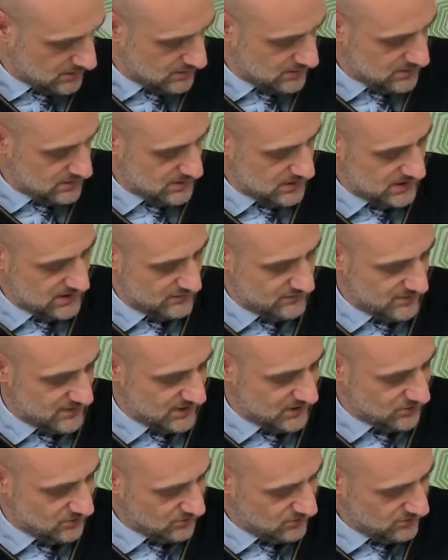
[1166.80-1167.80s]
This is really
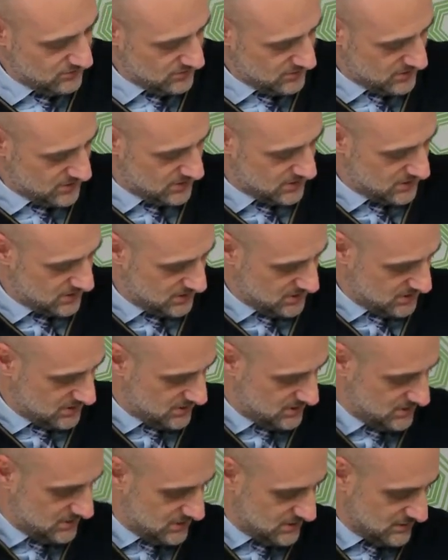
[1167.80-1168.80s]
cool.
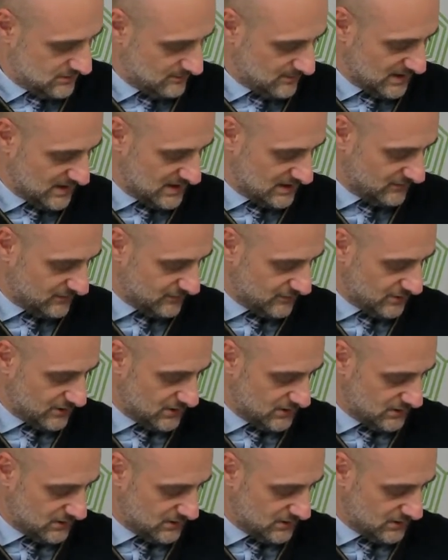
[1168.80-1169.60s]
Makes it for a